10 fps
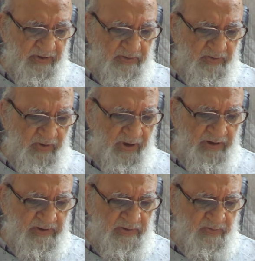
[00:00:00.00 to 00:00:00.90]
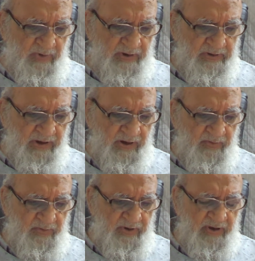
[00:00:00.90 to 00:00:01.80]
So what I
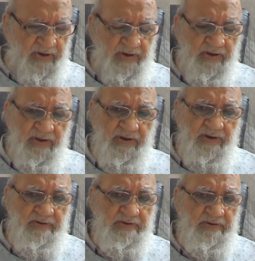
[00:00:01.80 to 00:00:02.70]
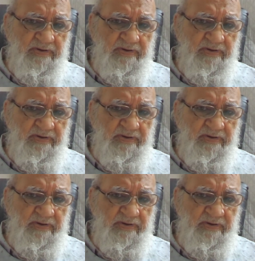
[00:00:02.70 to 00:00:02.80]
have done here is